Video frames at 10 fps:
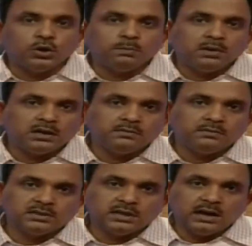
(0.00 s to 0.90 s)
So
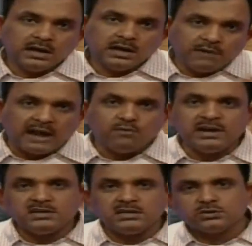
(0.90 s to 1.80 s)
even the
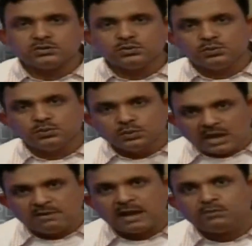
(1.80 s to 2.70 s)
evaluators who
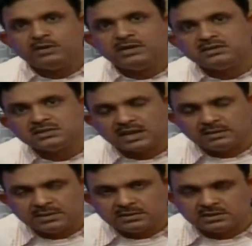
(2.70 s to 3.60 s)
evaluate the
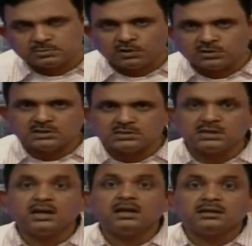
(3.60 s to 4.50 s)
assignment
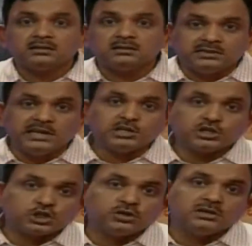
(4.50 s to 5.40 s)
responses,
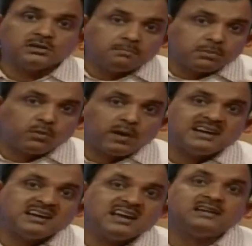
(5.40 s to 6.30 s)
they should
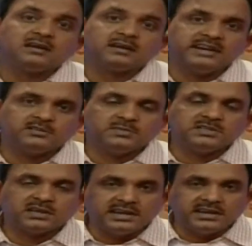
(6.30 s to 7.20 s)
provide letter
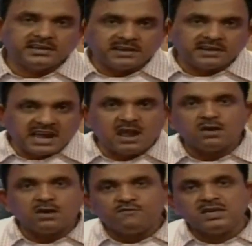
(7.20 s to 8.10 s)
grades, means a grade
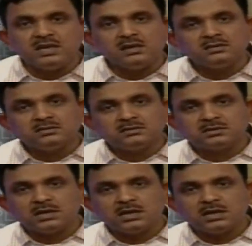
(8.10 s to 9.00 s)
A, B,
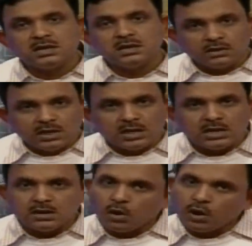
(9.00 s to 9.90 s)
C,
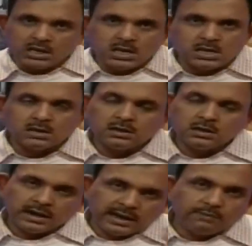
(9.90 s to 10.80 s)
D or
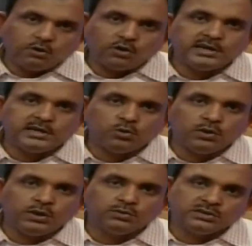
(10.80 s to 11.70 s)
E. And I have
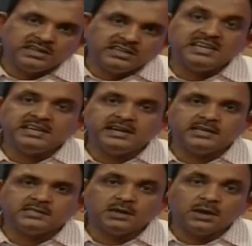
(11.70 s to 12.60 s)
already told you that
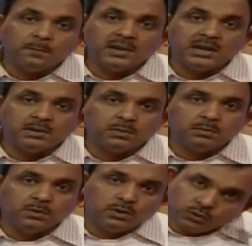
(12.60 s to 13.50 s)
D grade is
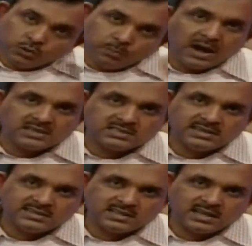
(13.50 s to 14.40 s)
minimum to
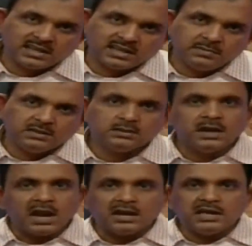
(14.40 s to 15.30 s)
pass an
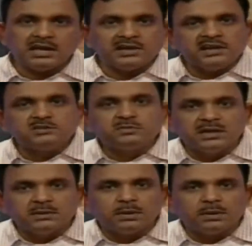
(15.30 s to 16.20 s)
assignment, D
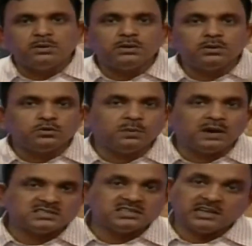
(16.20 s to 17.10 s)
grade is minimum
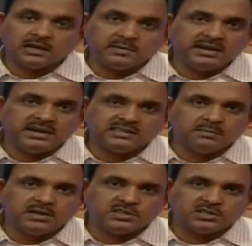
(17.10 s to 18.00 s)
to pass the term
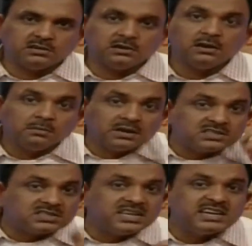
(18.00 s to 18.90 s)
end examination,
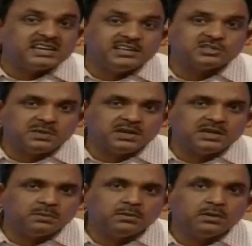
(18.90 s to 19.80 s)
but C grade
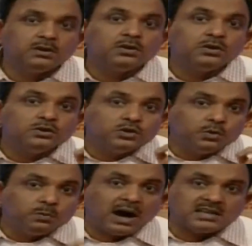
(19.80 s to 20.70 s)
is minimum
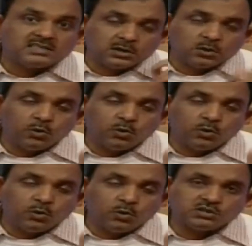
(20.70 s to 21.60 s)
to pass the
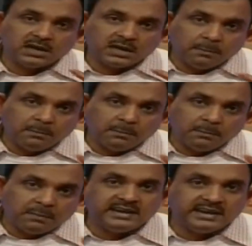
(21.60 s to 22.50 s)
course,
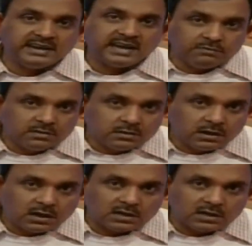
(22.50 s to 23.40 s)
means the combined
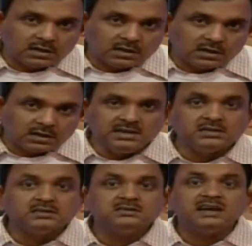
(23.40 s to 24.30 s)
grade of
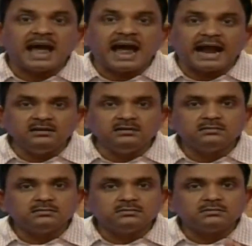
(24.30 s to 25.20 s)
assignment
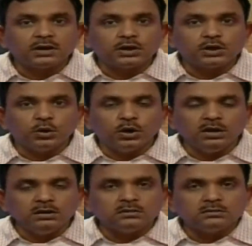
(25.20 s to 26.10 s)
and
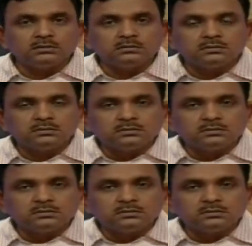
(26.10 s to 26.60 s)
your